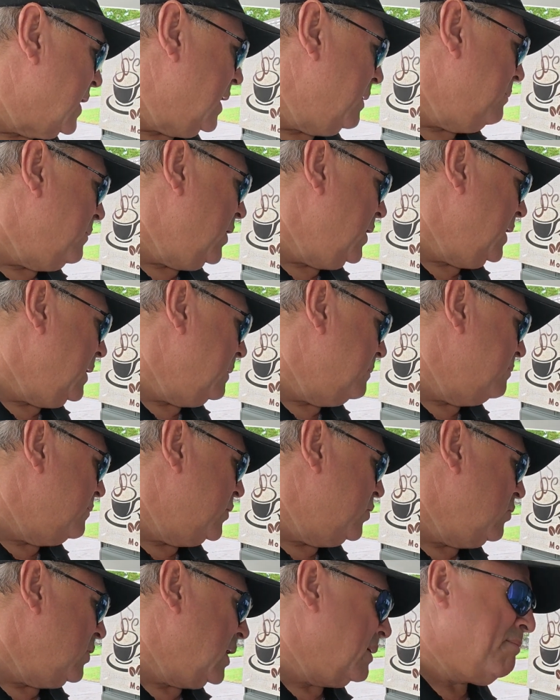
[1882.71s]
I'm gonna
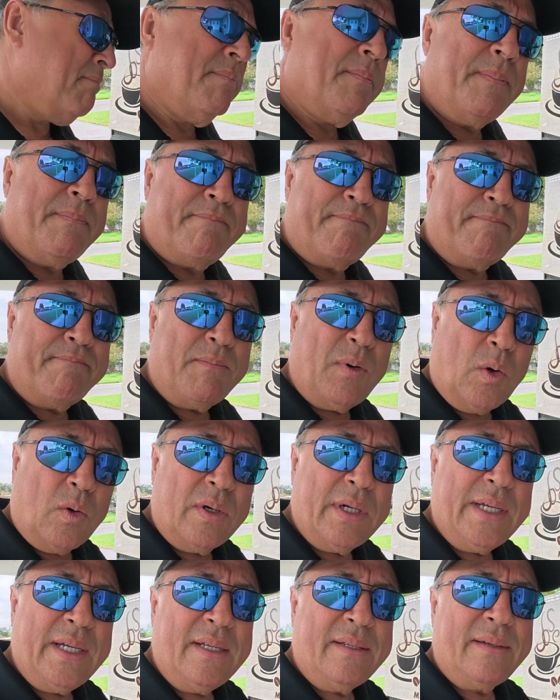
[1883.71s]
do a more
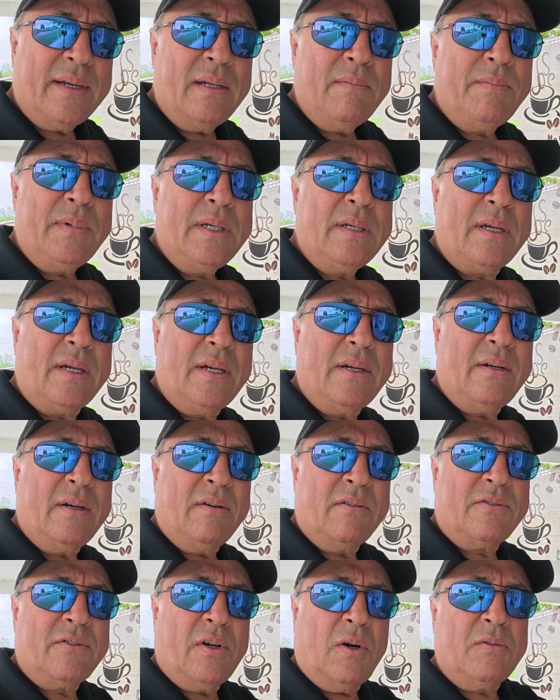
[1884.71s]
detailed video
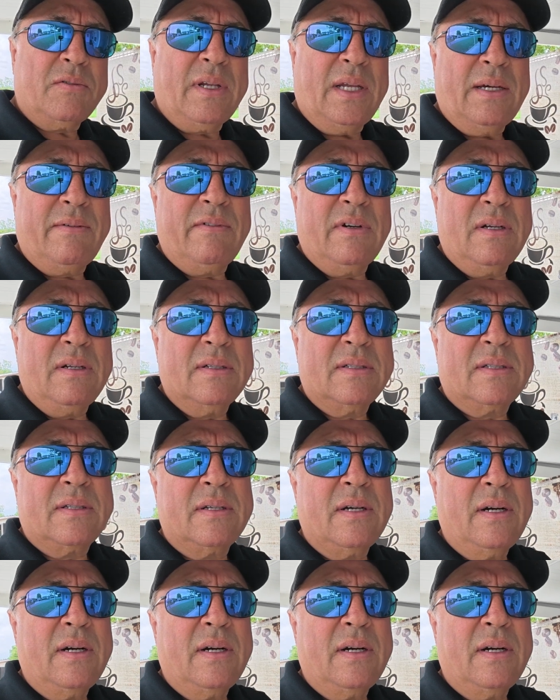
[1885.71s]
on roast levels